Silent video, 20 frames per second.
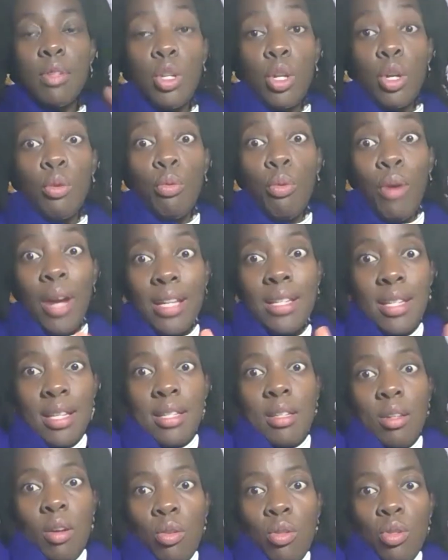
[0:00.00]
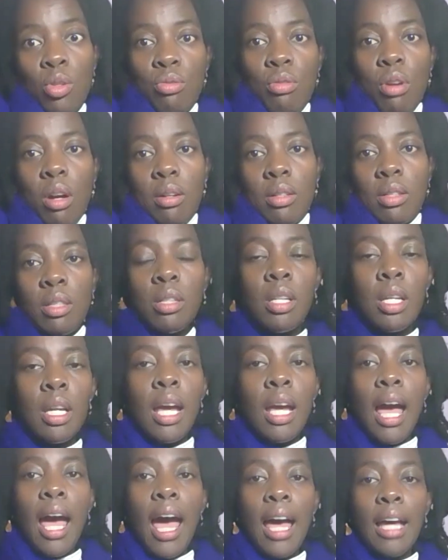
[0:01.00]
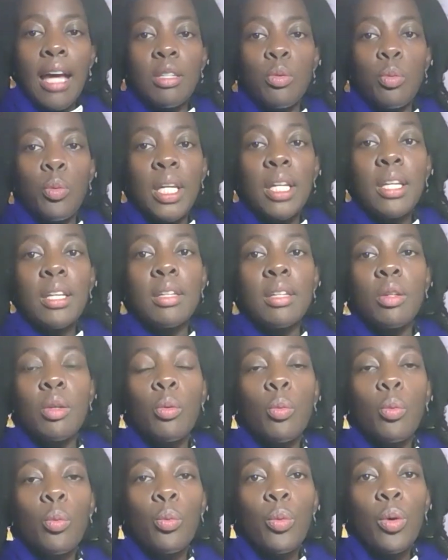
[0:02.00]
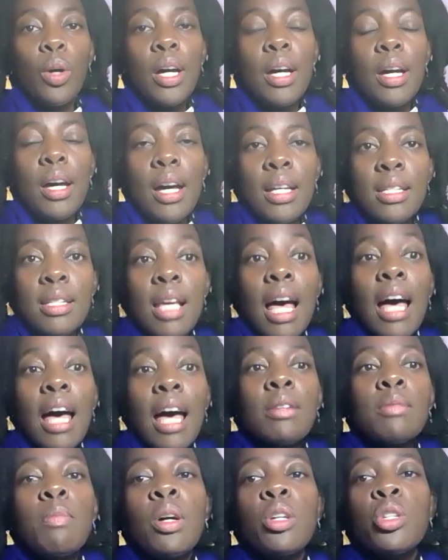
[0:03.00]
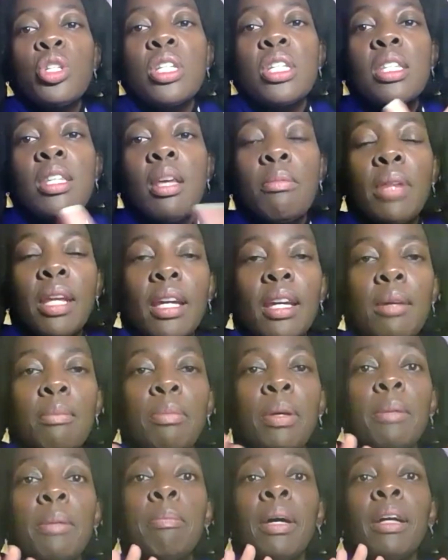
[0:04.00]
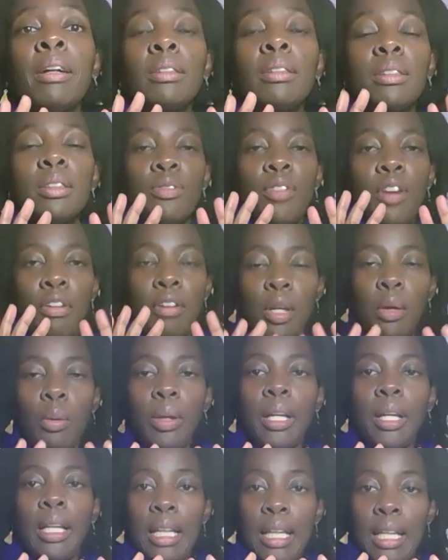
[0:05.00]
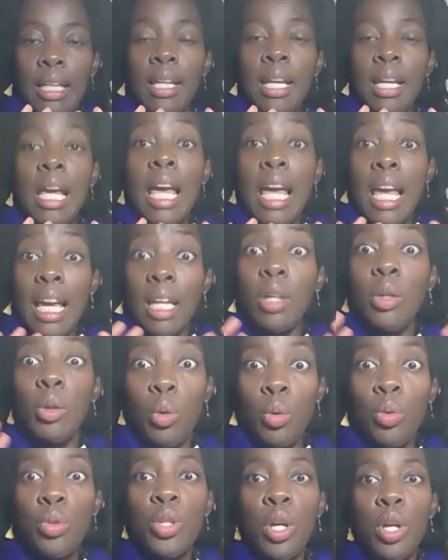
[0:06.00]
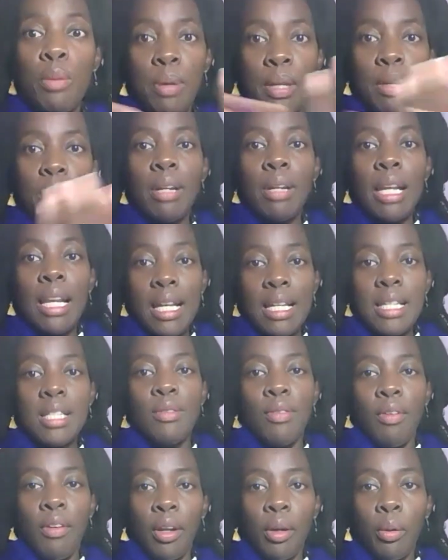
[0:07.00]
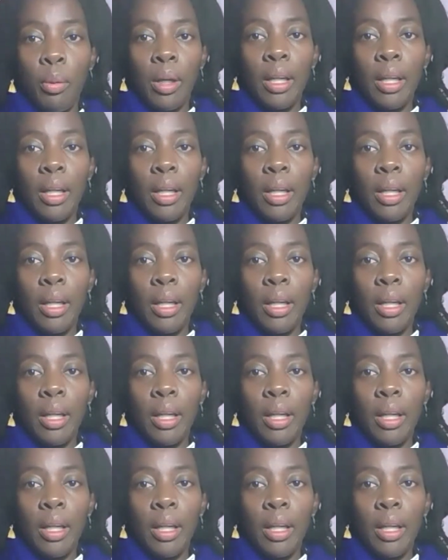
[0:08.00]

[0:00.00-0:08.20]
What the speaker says: You know, race is a construct, and we can... As much as something can be built very quickly, it can also be released very